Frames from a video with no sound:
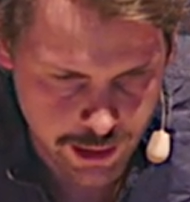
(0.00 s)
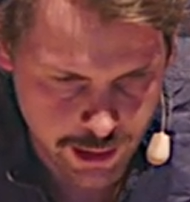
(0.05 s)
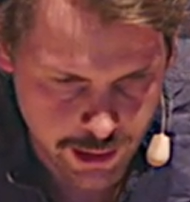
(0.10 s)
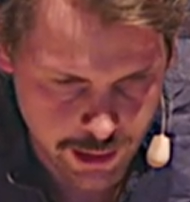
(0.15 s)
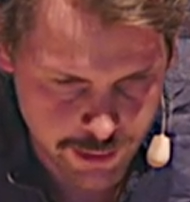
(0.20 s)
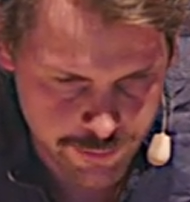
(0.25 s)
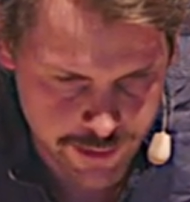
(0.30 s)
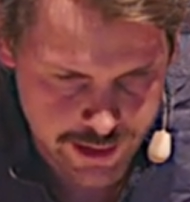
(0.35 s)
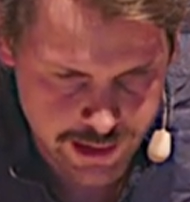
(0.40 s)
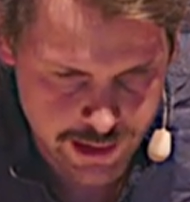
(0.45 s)
Uh,
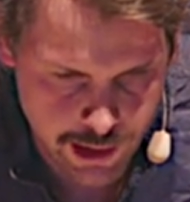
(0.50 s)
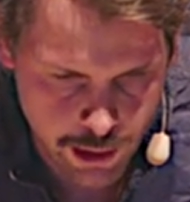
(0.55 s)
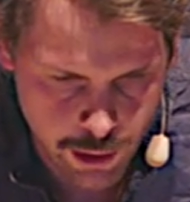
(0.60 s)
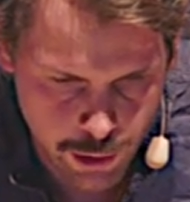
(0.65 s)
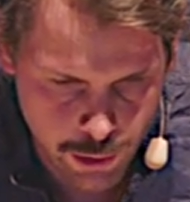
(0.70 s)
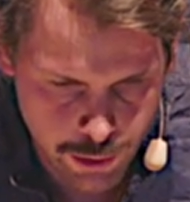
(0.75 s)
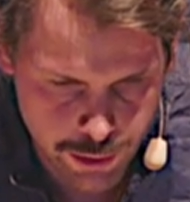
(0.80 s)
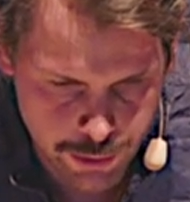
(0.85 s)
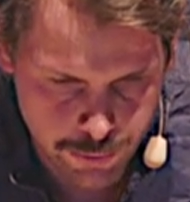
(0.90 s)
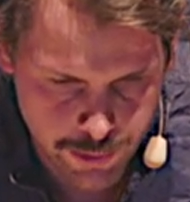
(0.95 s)
if it's
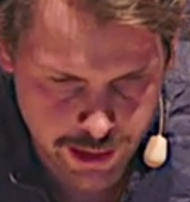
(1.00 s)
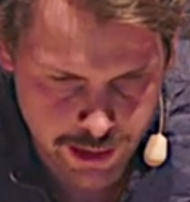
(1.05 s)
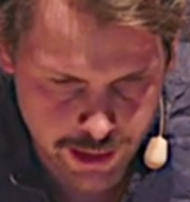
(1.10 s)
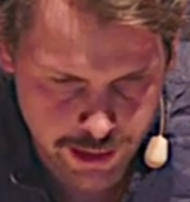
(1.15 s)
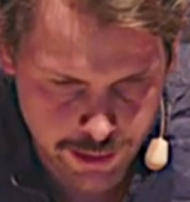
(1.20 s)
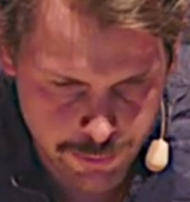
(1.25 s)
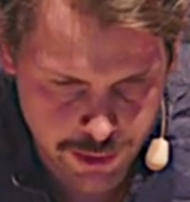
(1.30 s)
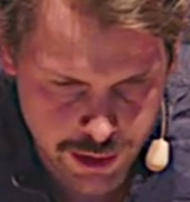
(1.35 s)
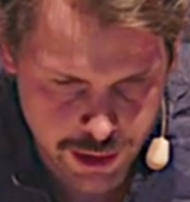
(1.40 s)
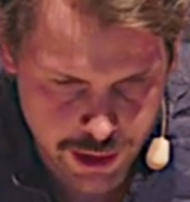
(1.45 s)
load,
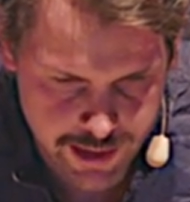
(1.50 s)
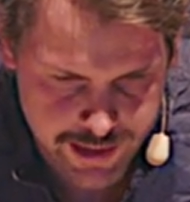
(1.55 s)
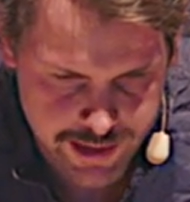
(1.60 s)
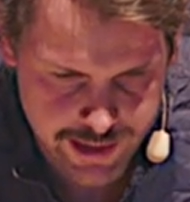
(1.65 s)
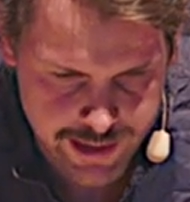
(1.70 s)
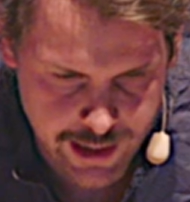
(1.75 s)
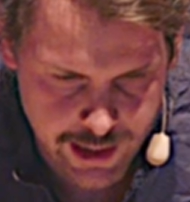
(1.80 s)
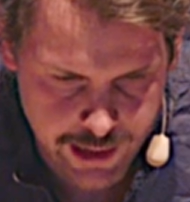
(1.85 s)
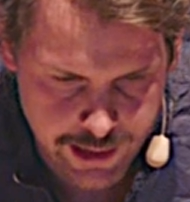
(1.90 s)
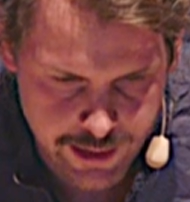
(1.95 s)
we, we
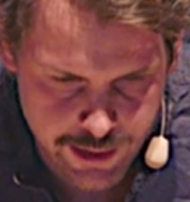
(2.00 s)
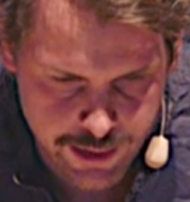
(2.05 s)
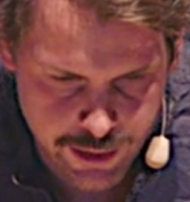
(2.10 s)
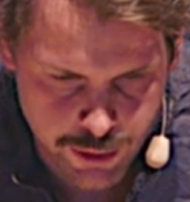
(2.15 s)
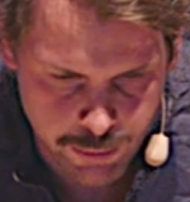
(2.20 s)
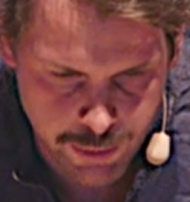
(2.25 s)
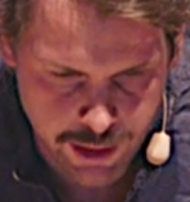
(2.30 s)
just tell it to